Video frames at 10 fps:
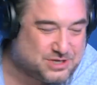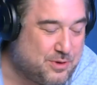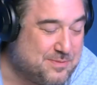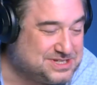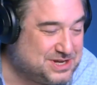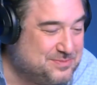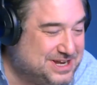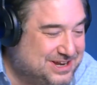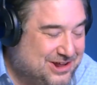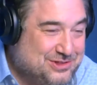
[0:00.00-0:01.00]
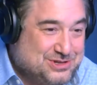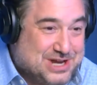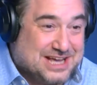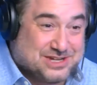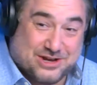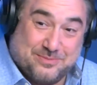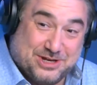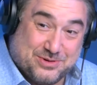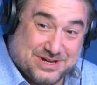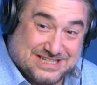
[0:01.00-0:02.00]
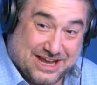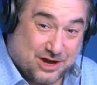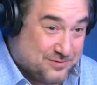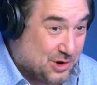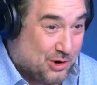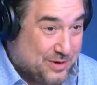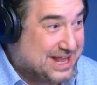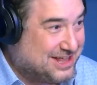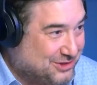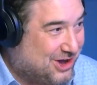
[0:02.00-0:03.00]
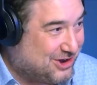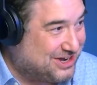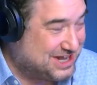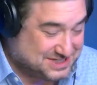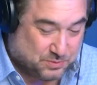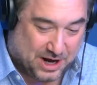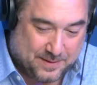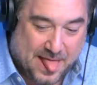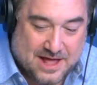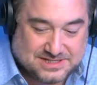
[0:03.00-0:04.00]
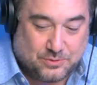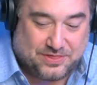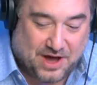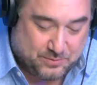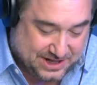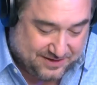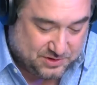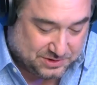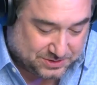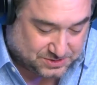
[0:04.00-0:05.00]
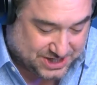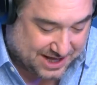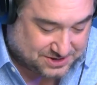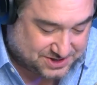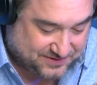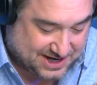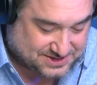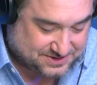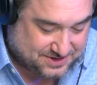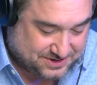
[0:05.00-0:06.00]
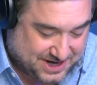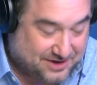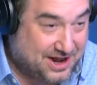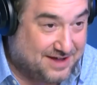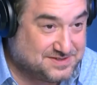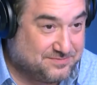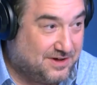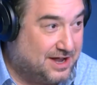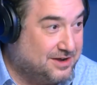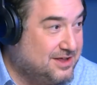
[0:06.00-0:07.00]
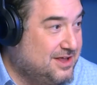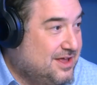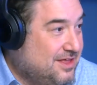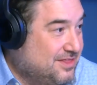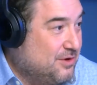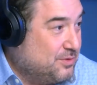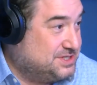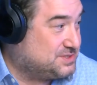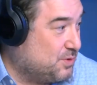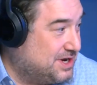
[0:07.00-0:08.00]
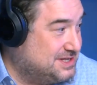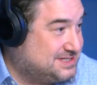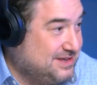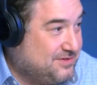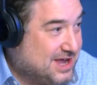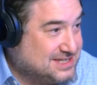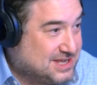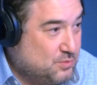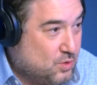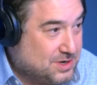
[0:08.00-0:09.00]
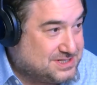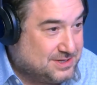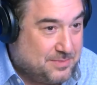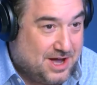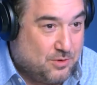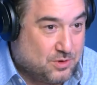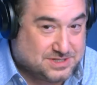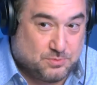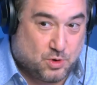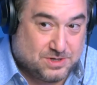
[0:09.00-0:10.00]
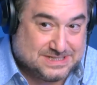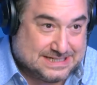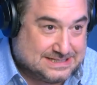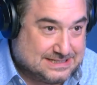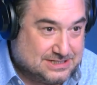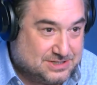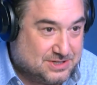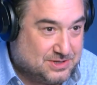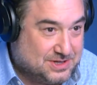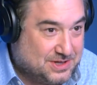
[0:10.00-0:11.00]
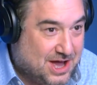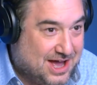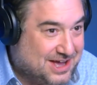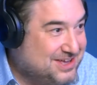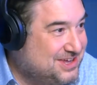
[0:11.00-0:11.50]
so we mentioned a minute ago that you guys are going to be doing a takeover all weekend long on Hits One. So we thought we'd give you a little challenge. If you guys are, are down to have some fun, yeah. That we just want to see if you guys can work some uh, work some words into the to the uh,